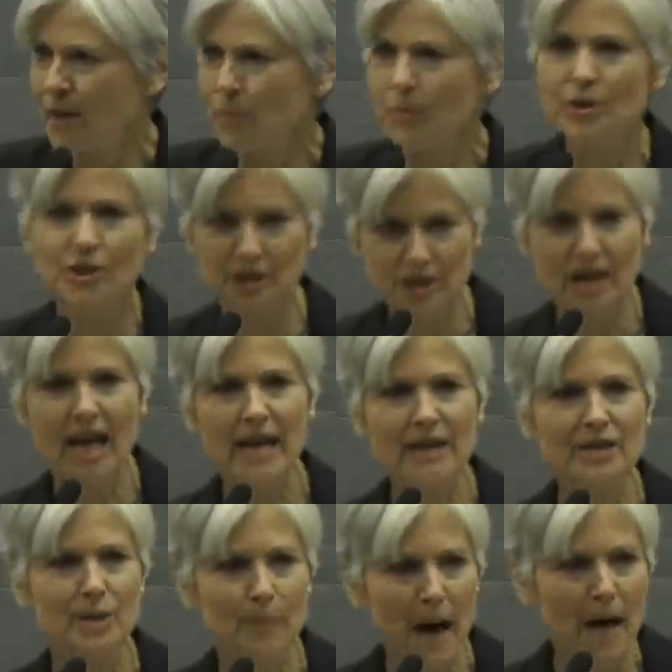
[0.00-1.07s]
Would you say
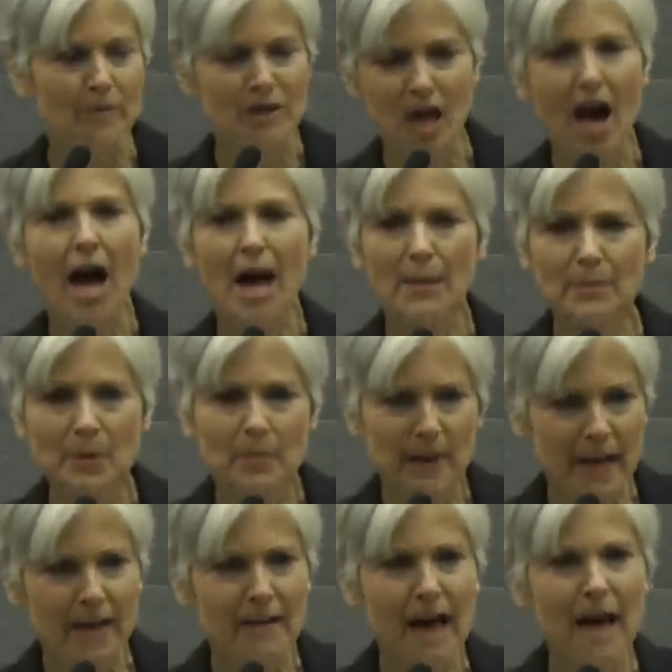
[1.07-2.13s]
it's about time to
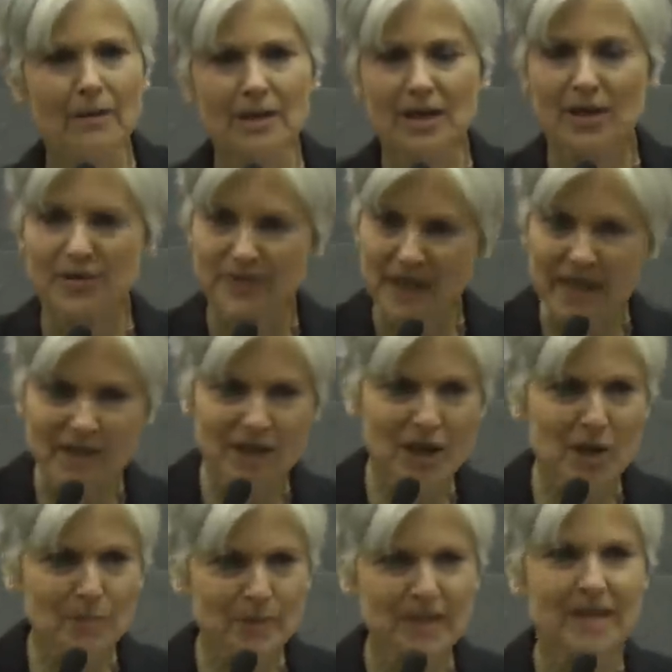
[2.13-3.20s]
bail out their
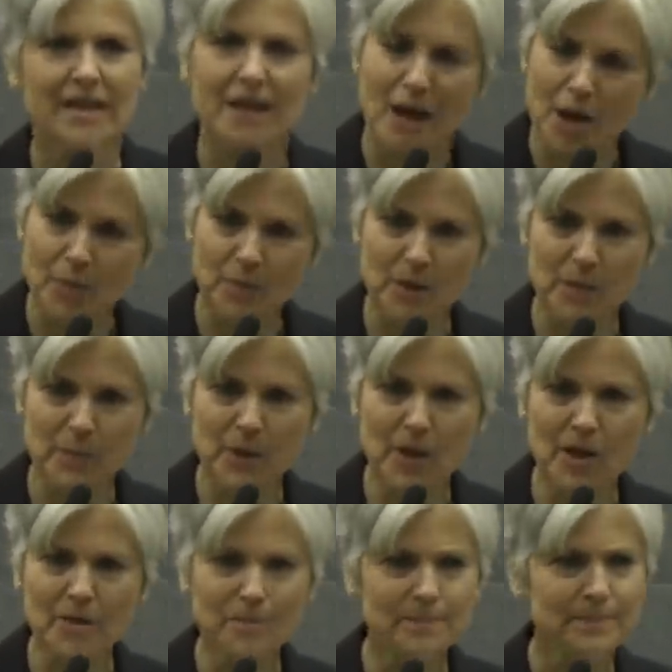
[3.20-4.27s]
victims, the young
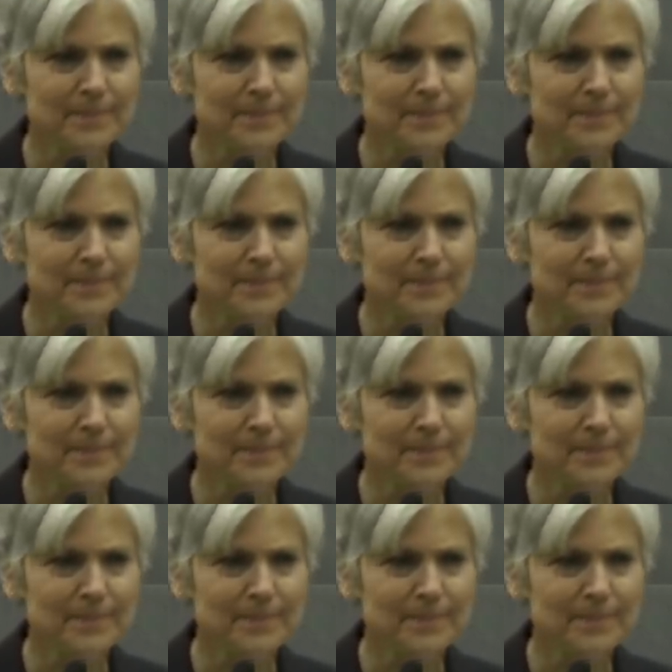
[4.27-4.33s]
people?